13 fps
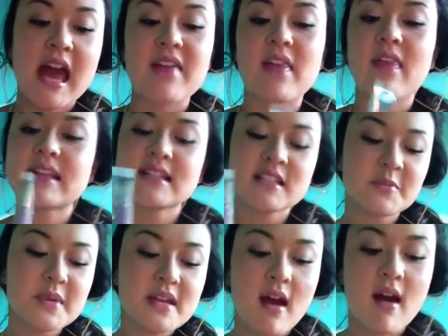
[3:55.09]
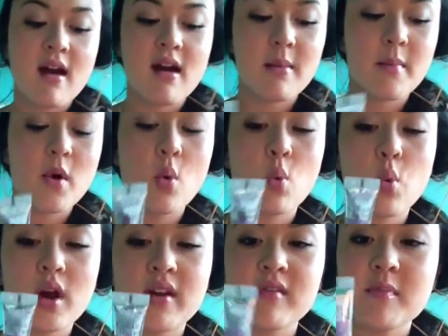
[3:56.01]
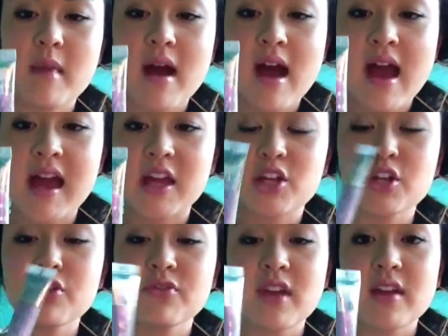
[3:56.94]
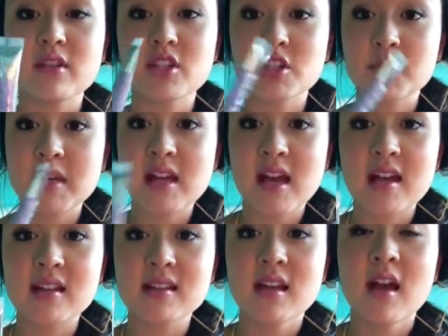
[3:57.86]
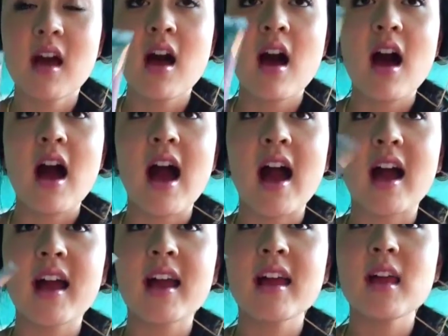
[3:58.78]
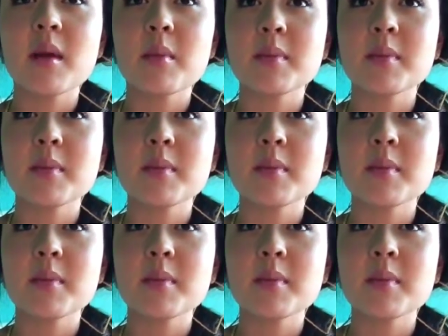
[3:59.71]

And then this has become one of my new favorites just because I am